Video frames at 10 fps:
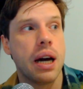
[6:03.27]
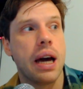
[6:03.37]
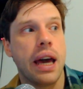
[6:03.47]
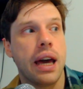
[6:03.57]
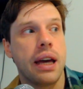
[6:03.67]

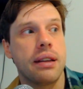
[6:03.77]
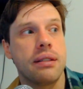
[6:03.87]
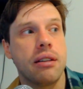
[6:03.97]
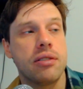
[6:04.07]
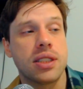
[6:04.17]

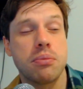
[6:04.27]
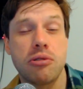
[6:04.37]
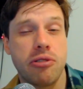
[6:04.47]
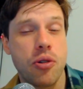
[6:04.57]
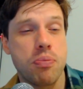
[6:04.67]
And there's some
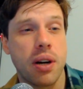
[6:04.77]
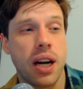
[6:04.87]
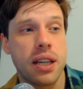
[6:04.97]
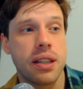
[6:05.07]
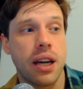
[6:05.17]
truth
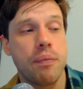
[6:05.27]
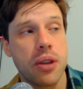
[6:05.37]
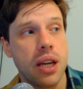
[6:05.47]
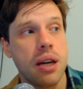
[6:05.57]
behind that.